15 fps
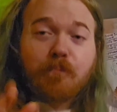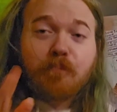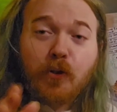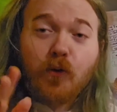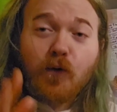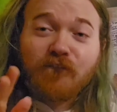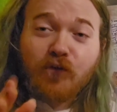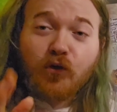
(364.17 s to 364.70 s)

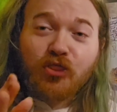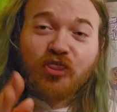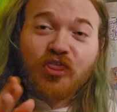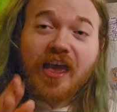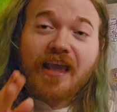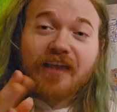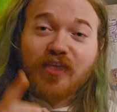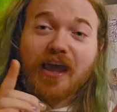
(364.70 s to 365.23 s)
beautiful
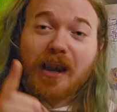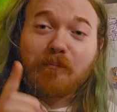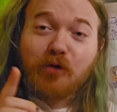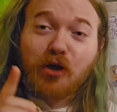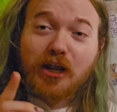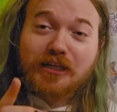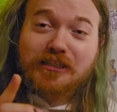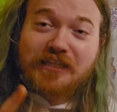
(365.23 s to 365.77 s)
thing that I'm
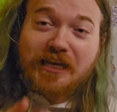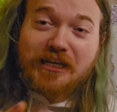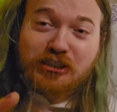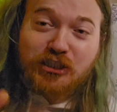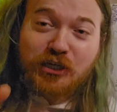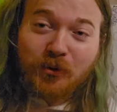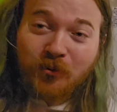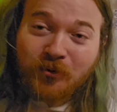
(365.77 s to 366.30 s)
gonna
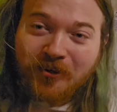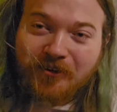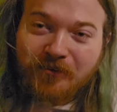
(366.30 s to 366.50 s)
teach you.